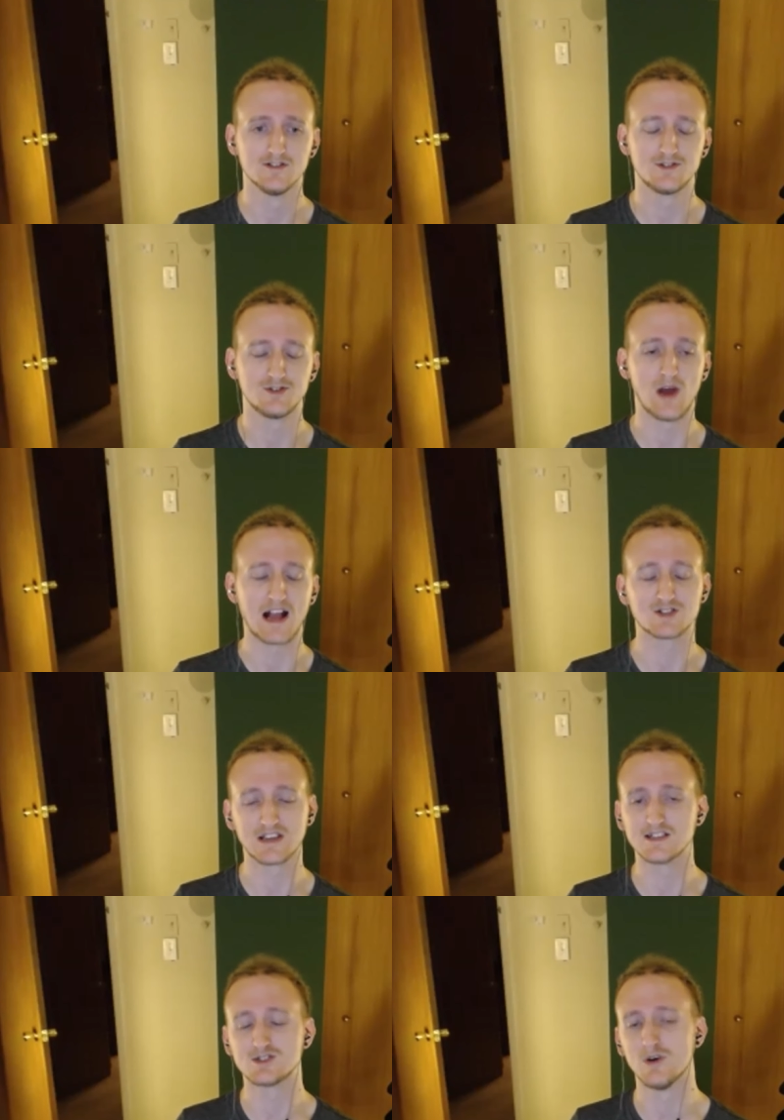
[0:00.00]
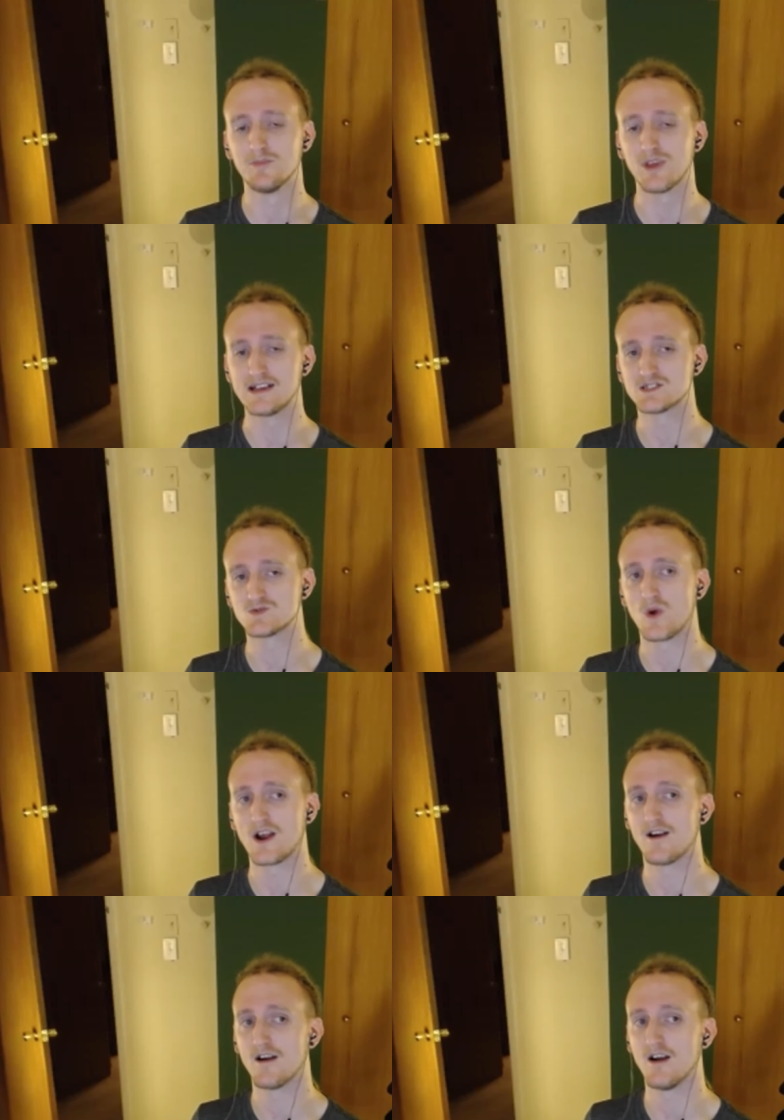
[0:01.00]
to actually get to a place
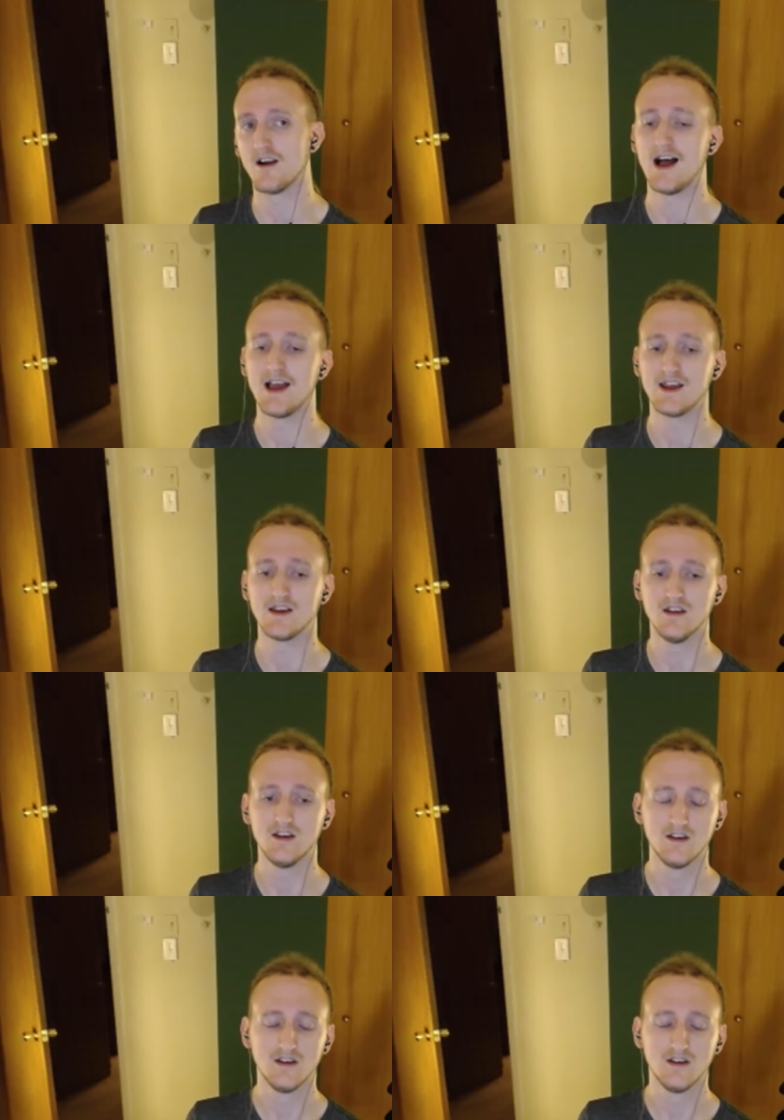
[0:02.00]
where I,